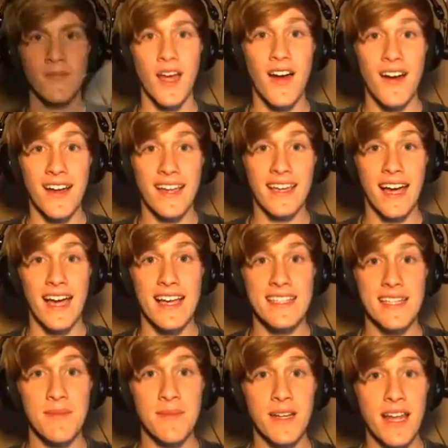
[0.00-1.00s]
Alright
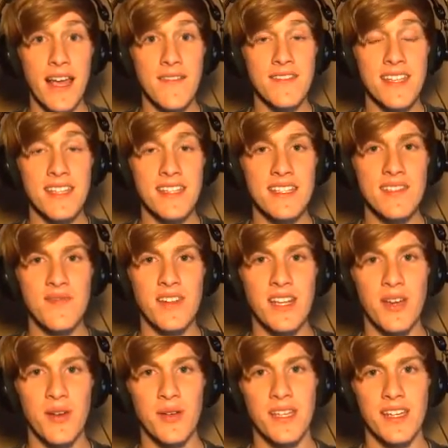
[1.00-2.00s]
guys, I'm gonna have to end this
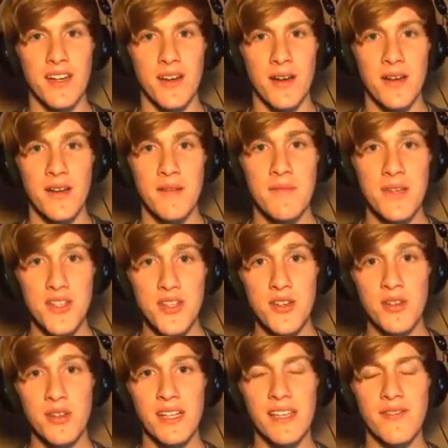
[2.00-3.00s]
video here. Make sure
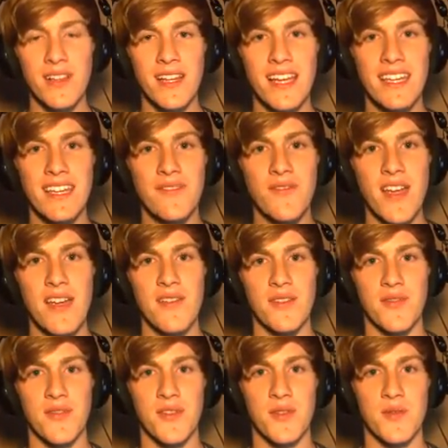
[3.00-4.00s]
you leave a like and favorite
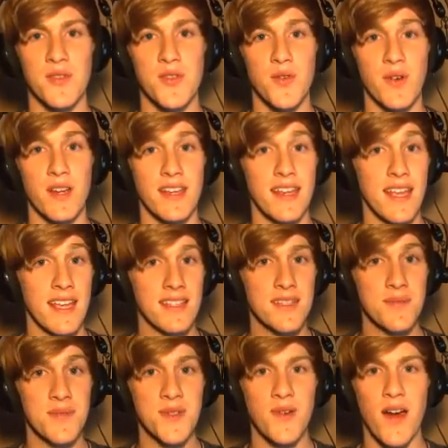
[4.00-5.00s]
if you enjoyed, and
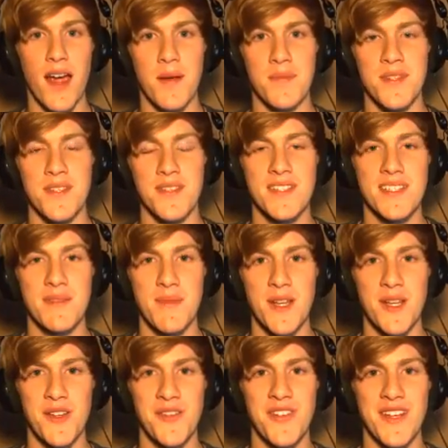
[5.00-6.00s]
subscribe so you can see my
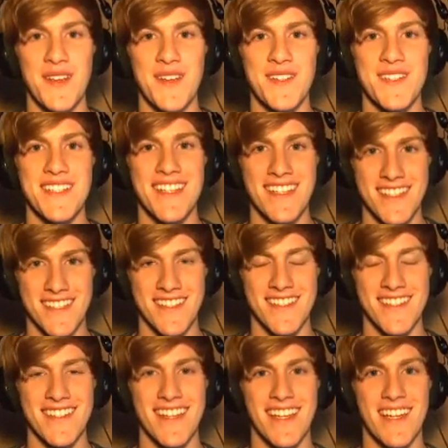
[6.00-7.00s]
new videos as soon
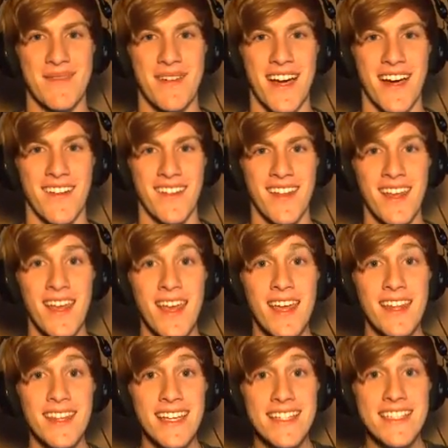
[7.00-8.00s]
as they come out.
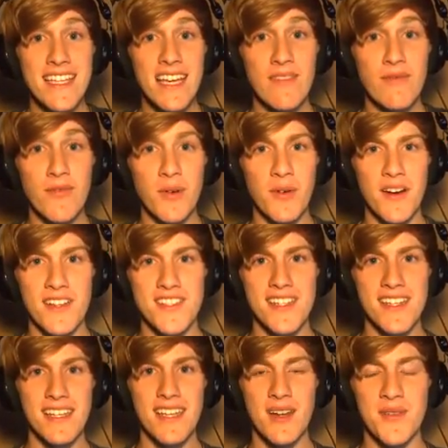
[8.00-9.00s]
Thanks again for
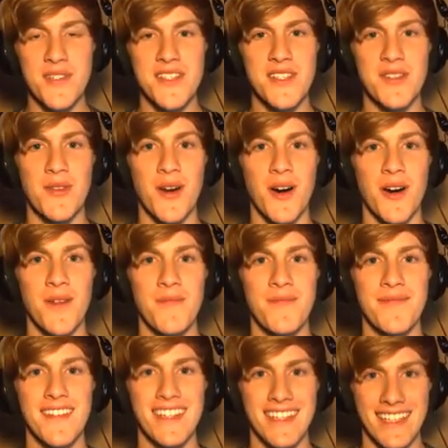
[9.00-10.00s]
watching, and I'll see you
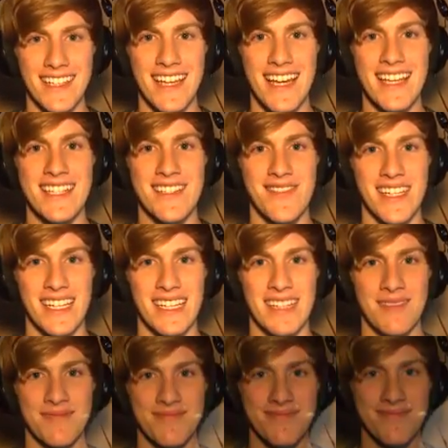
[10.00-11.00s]
all in the next video.